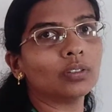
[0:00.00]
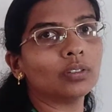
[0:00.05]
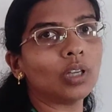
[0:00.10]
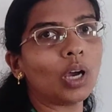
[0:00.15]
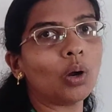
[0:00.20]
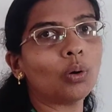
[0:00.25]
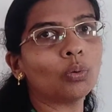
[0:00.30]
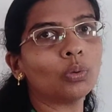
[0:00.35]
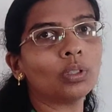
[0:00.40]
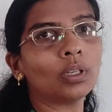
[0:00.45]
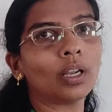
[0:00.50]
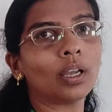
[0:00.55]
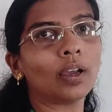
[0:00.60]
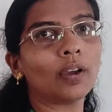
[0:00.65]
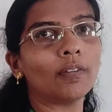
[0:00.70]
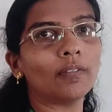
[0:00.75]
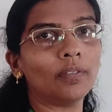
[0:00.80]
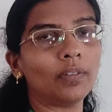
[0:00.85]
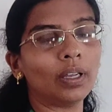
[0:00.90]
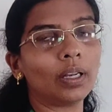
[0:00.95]

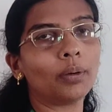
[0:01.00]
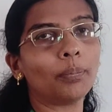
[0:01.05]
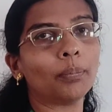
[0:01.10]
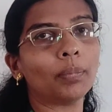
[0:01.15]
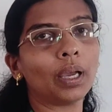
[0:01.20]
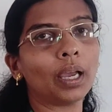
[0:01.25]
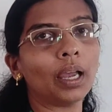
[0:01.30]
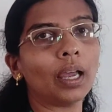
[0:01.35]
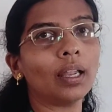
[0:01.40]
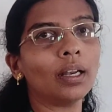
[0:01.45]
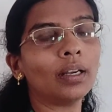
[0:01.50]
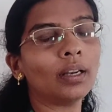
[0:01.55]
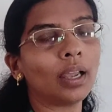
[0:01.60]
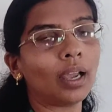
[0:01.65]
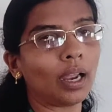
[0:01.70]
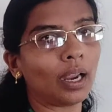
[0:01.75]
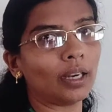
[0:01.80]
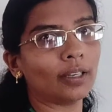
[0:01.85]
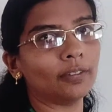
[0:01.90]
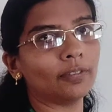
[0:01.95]
Noun, verb, and
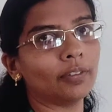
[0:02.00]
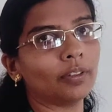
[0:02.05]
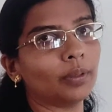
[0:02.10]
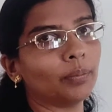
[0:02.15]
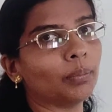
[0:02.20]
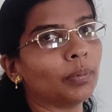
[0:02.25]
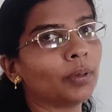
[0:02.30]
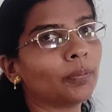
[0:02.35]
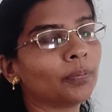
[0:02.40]
adverb.